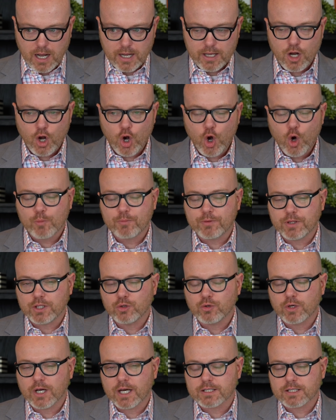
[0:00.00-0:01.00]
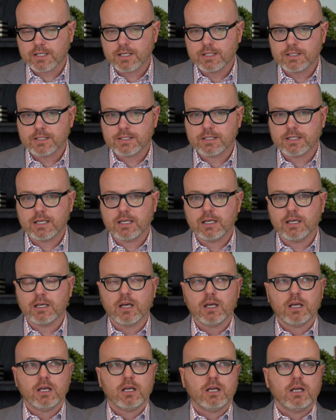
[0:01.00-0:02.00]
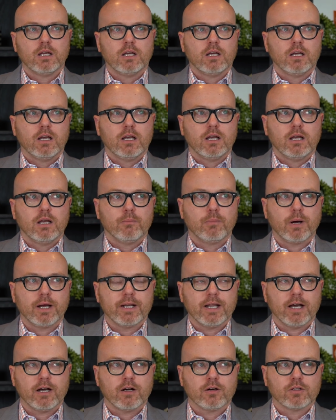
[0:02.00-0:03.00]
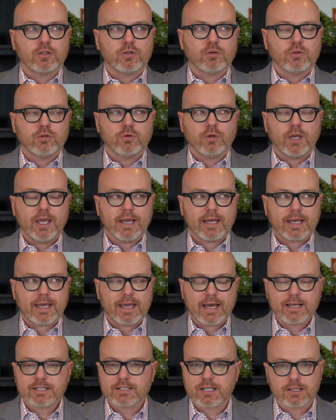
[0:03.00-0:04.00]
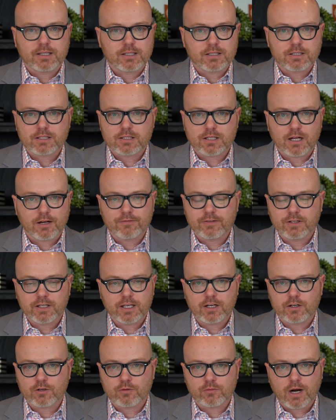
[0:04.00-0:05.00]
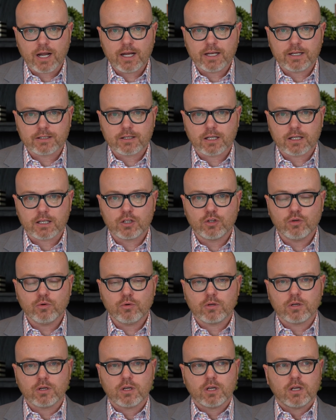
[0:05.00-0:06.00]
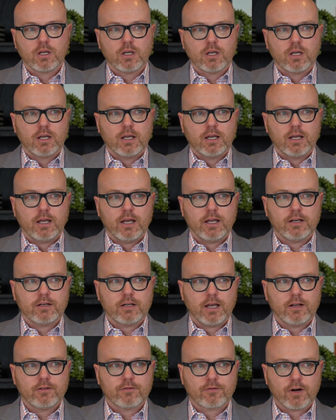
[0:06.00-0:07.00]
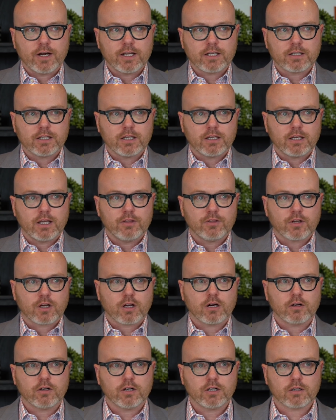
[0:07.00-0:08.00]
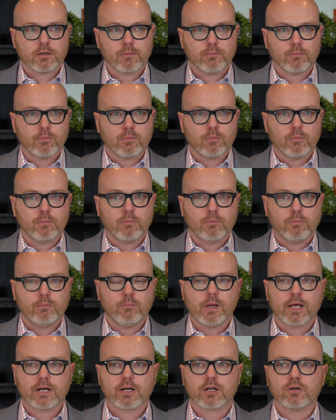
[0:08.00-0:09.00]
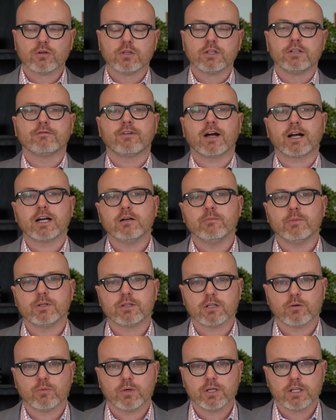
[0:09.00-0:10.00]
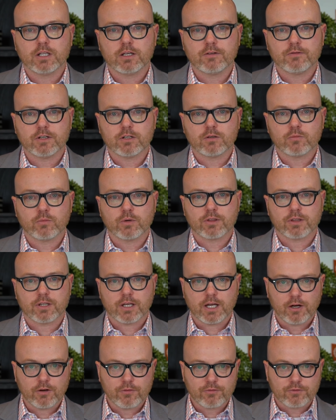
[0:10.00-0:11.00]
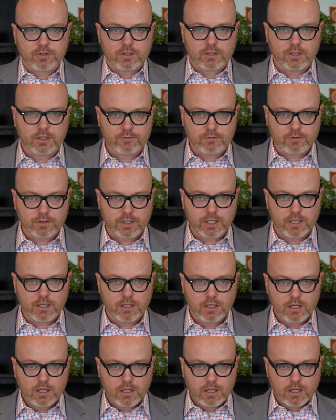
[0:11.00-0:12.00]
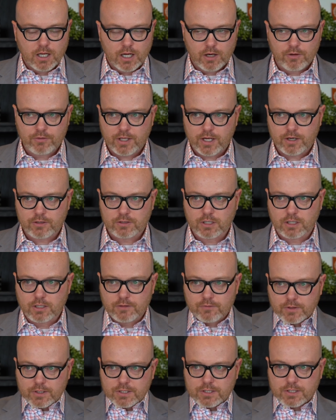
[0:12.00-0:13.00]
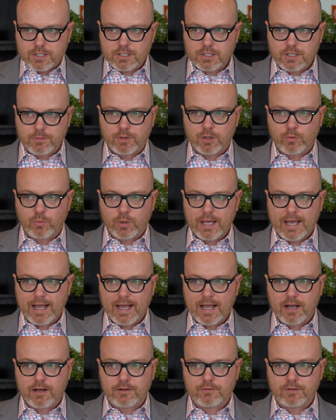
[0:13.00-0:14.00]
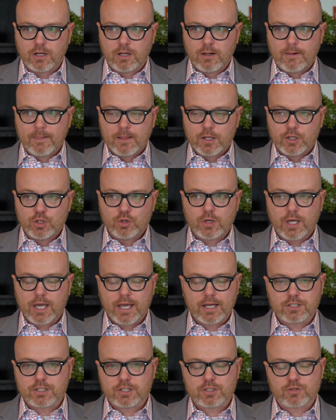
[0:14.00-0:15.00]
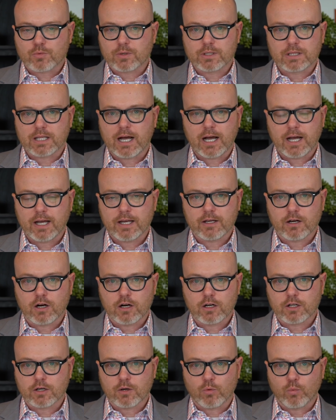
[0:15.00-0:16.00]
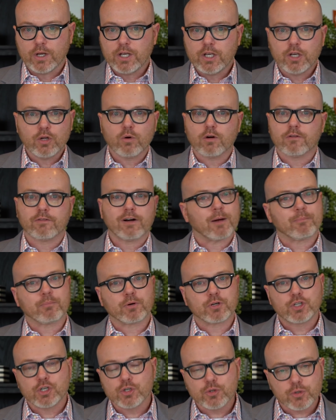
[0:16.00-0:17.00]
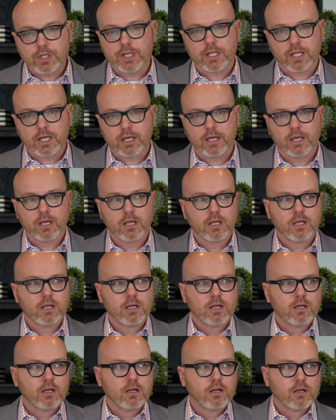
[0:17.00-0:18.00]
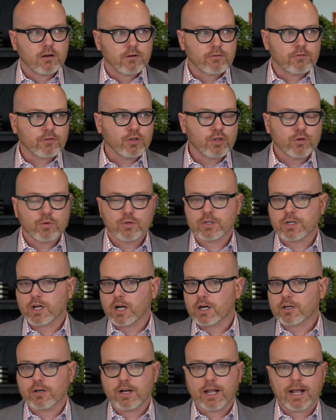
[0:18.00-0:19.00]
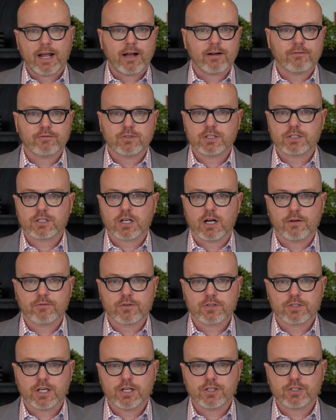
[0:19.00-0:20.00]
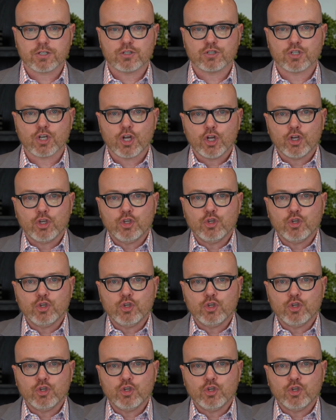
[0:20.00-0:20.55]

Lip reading: I hope that you guys can see by now, you can't guess at this stuff and get it right. And frankly, in the current medical environment that we live in, with the healthcare delivery system that we have, you can't just rely on a window of opportunity for you and your doctor to have these conversations.